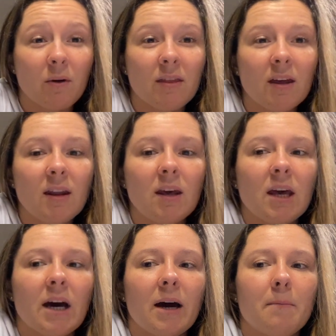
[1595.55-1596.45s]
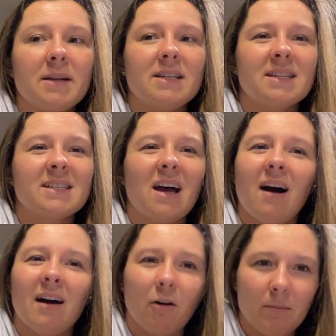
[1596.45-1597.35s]
with it, it does
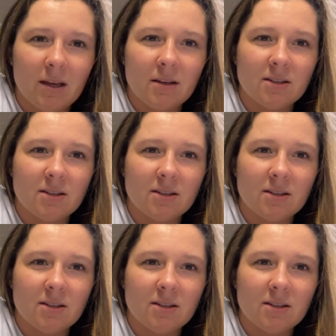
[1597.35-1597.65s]
not help me.